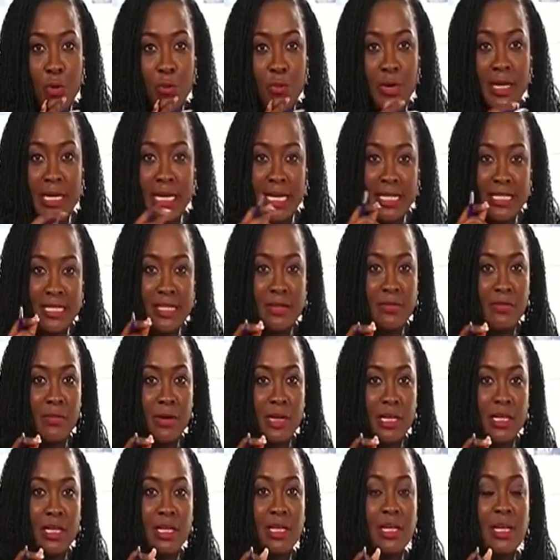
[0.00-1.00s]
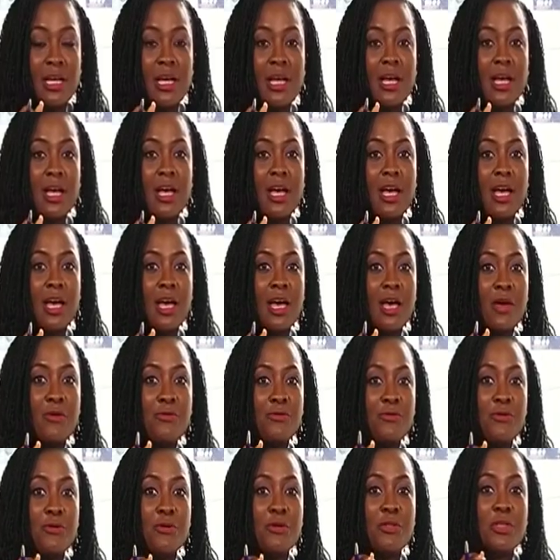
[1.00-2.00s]
We're getting ready uh,
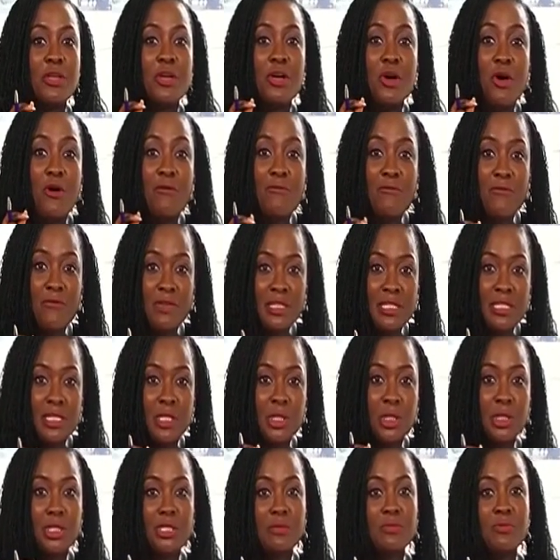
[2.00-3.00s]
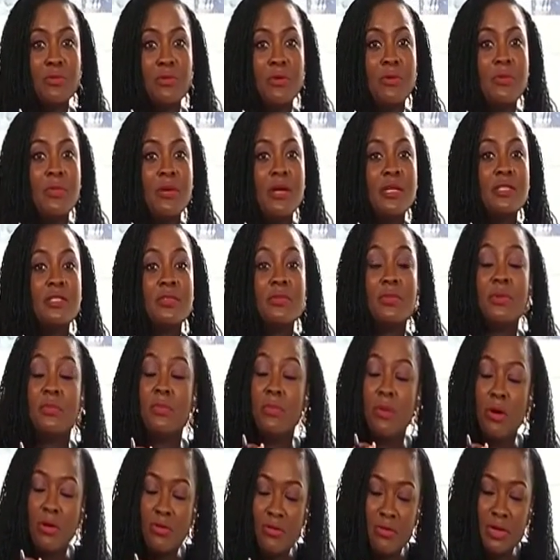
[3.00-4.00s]
for the conversation proper to be
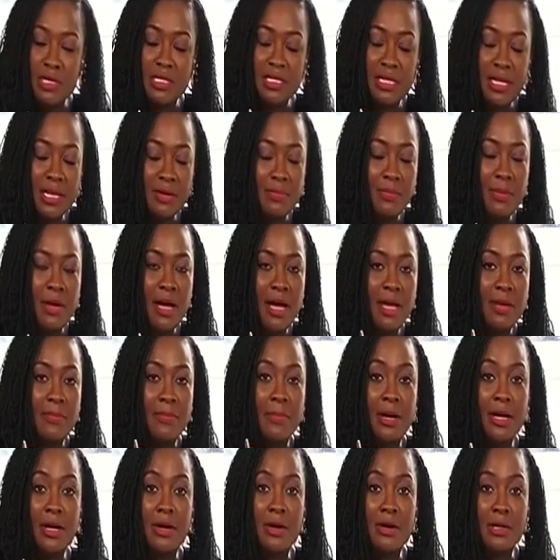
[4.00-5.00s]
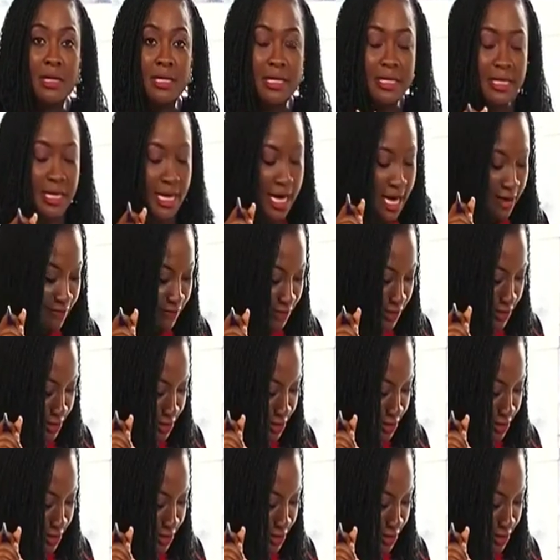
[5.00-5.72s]
moderated by my colleague Evan